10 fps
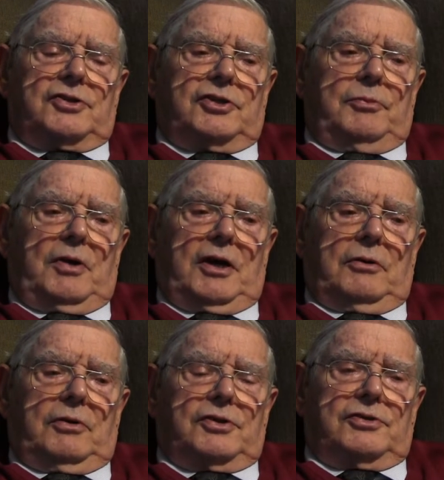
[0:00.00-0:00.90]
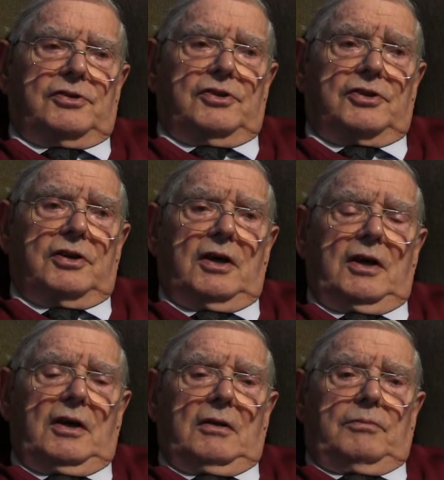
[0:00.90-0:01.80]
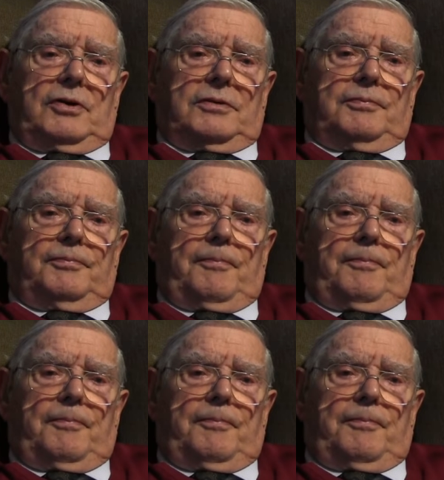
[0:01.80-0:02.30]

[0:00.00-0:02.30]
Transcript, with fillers: answering my questions, but